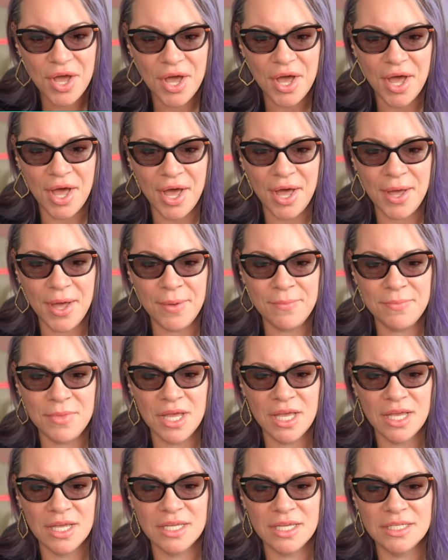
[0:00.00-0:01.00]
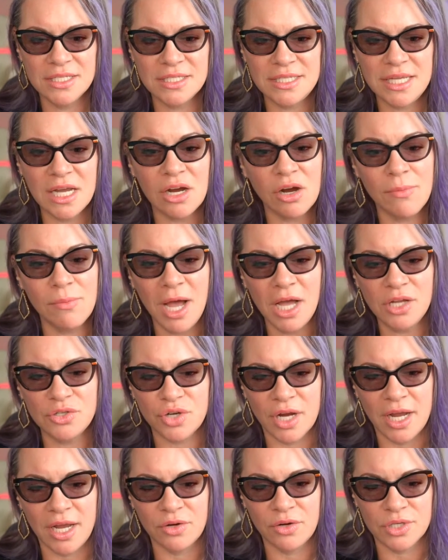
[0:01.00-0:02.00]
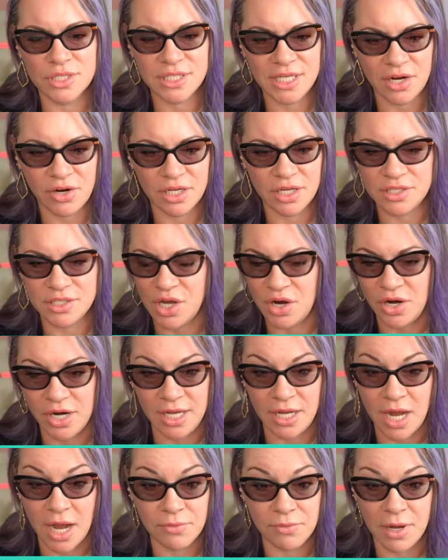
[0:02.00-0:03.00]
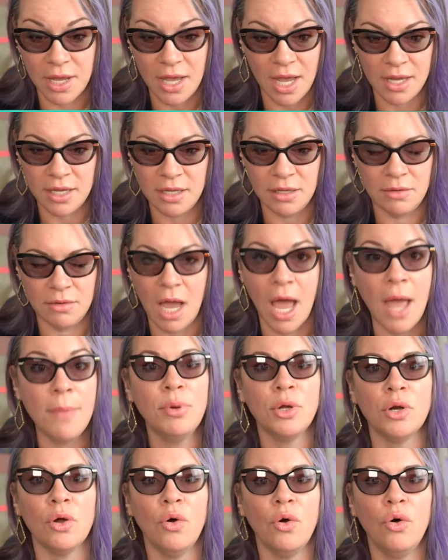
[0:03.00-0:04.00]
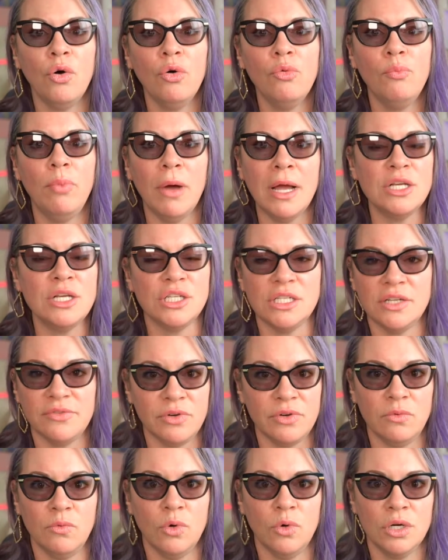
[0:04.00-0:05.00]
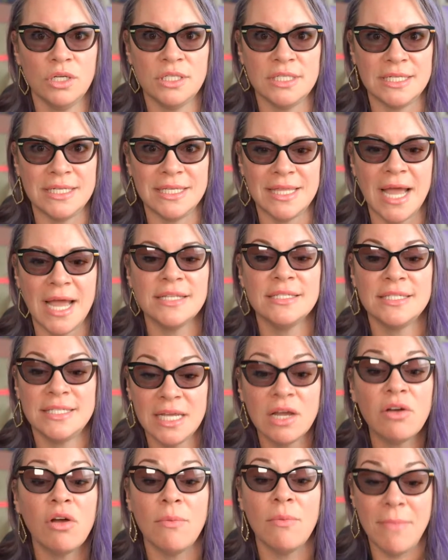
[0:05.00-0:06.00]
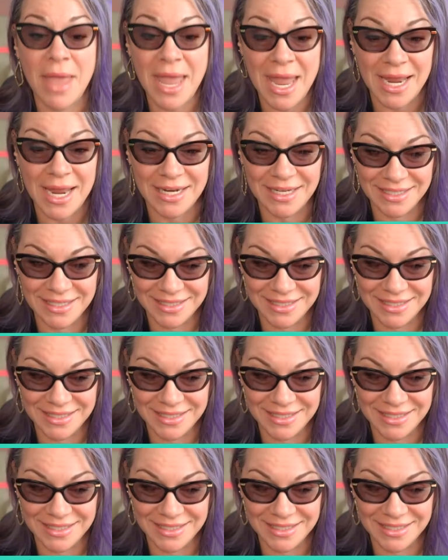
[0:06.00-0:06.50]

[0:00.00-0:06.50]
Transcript: um, Sierra Madre or Sierra, sorry, I, re- I I put a whole bunch of different words into that. Sierra Maid